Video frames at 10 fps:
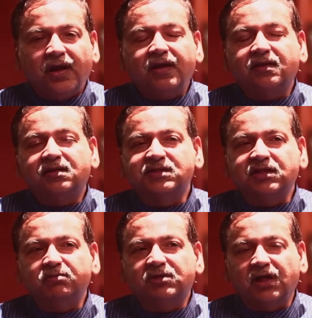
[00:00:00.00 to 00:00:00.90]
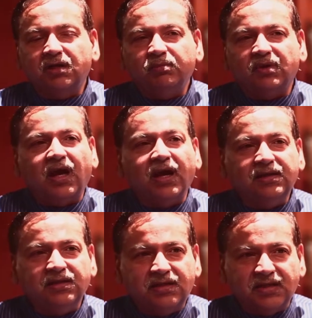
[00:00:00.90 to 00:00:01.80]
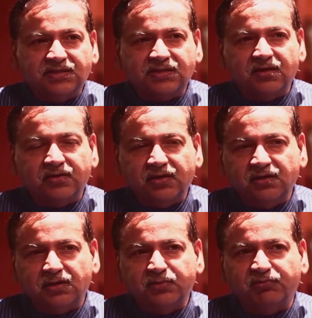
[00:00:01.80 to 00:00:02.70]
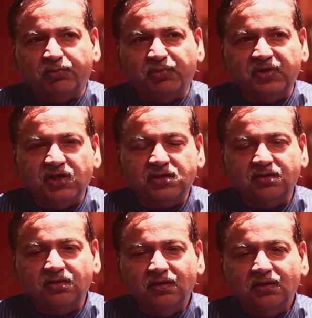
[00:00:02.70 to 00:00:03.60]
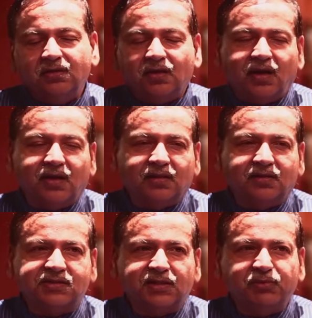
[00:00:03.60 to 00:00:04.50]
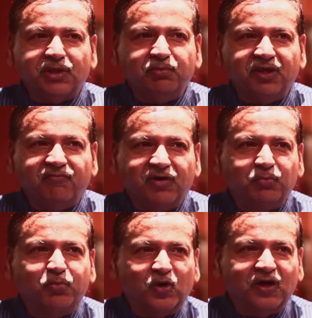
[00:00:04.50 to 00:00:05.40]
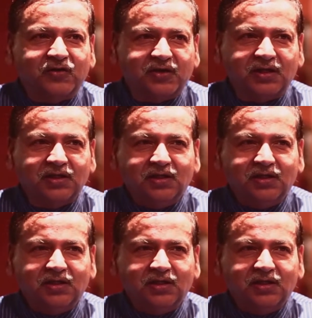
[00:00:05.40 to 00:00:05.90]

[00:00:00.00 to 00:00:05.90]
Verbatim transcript: and at the same time highly dense country in terms of population and at the same time being a very poor country